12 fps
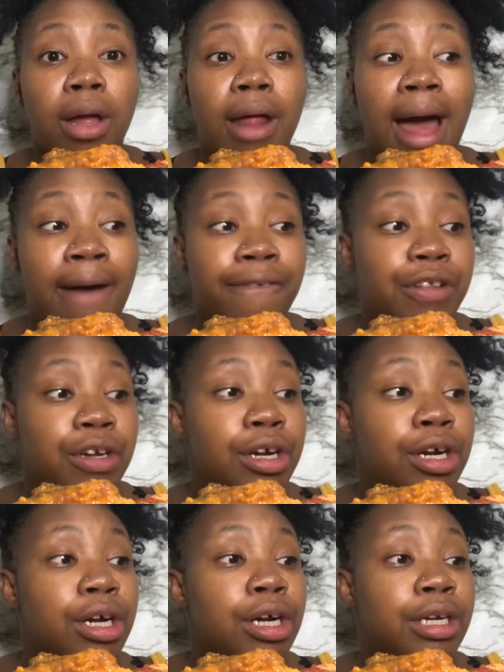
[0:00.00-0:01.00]

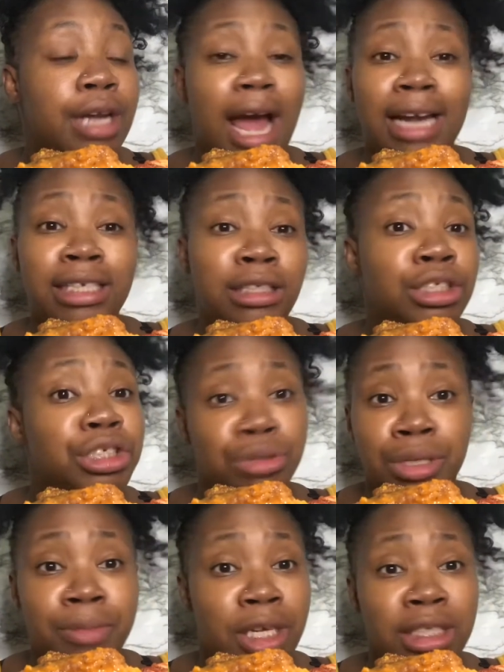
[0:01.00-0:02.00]
after I didn't
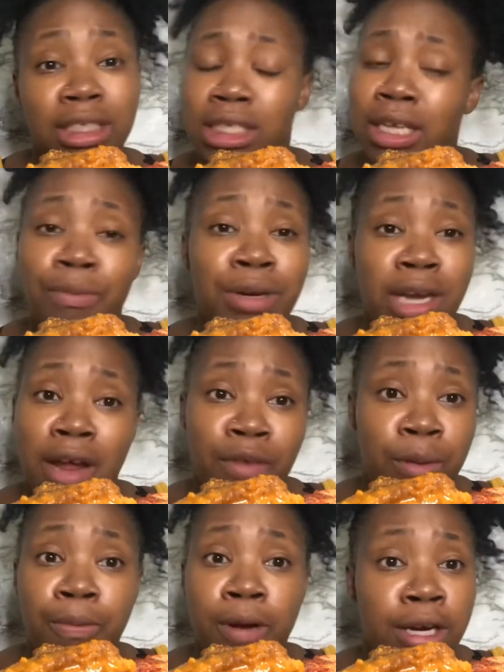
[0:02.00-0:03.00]
stream this because I would never
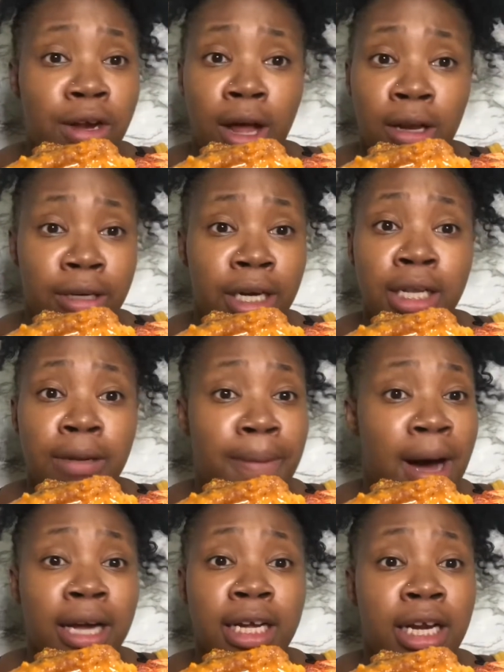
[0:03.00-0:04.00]
put a dollar in the
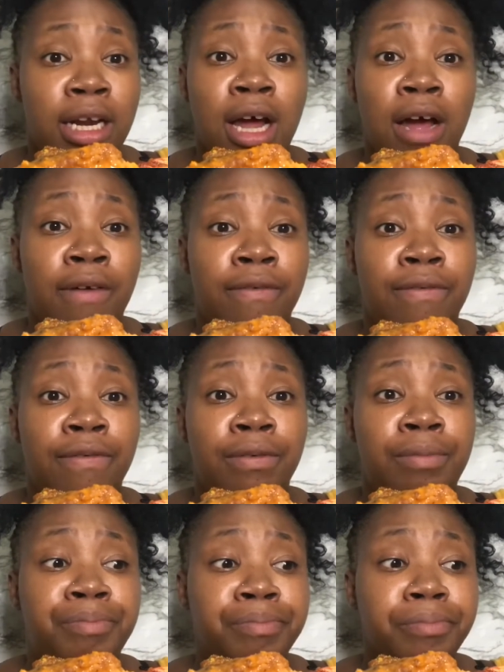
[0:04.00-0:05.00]
pocket of
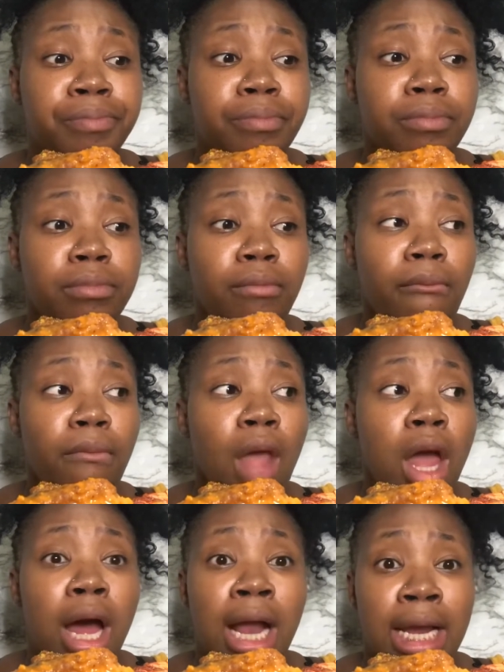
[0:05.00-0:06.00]

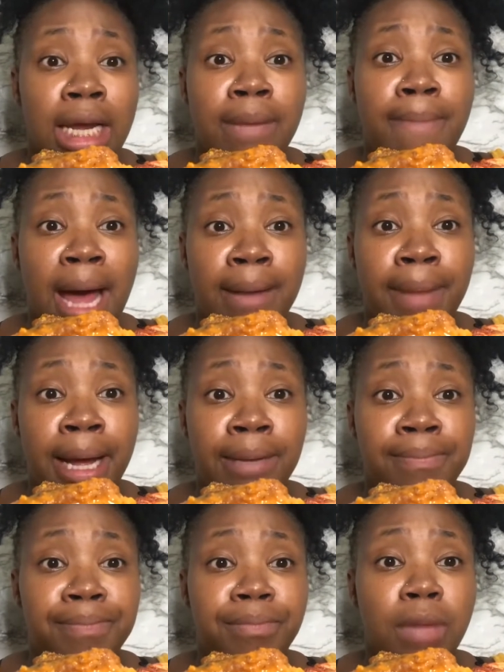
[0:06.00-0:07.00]
a lady bad man,
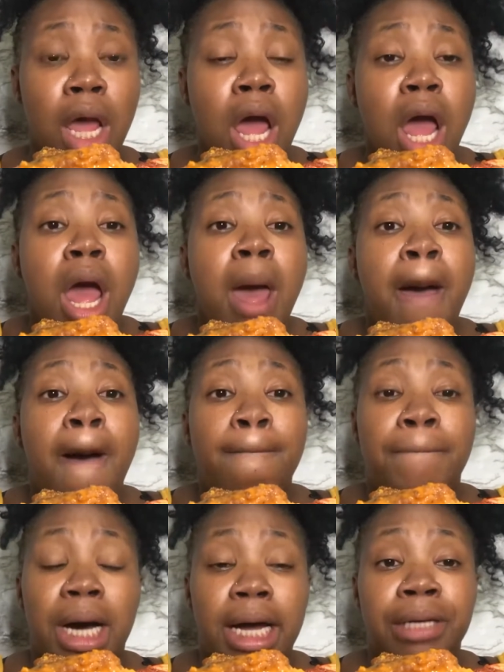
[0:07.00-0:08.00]

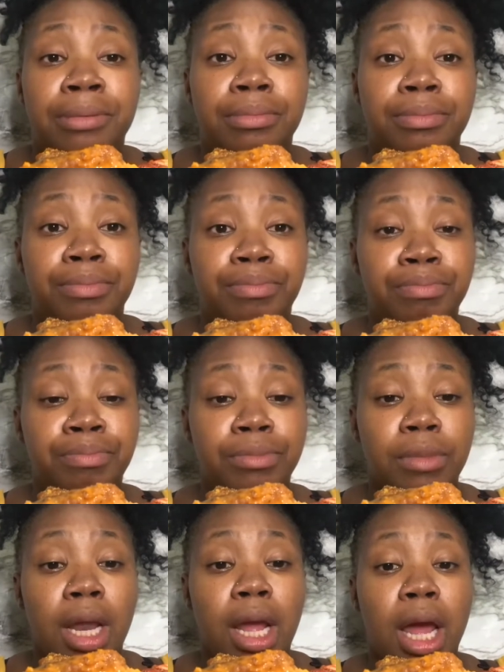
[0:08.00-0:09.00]
but
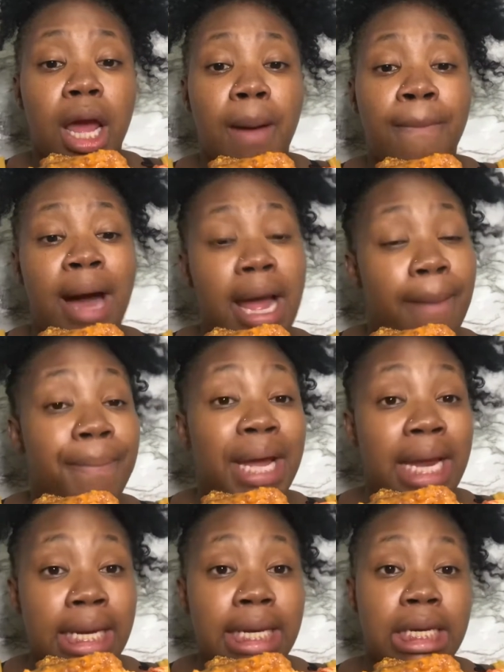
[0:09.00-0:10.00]
my
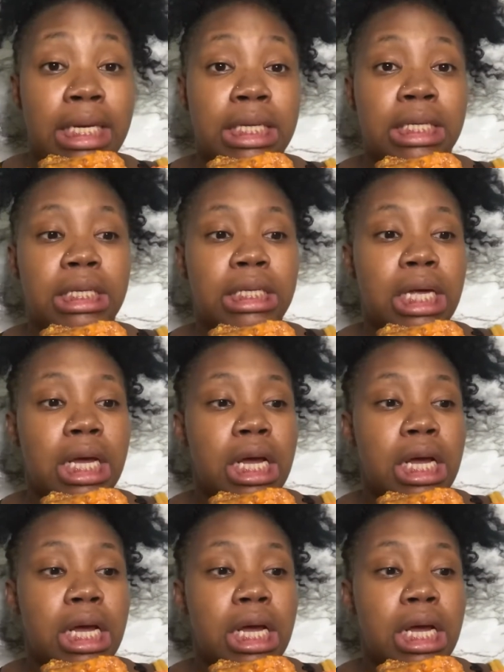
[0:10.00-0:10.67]
opinion is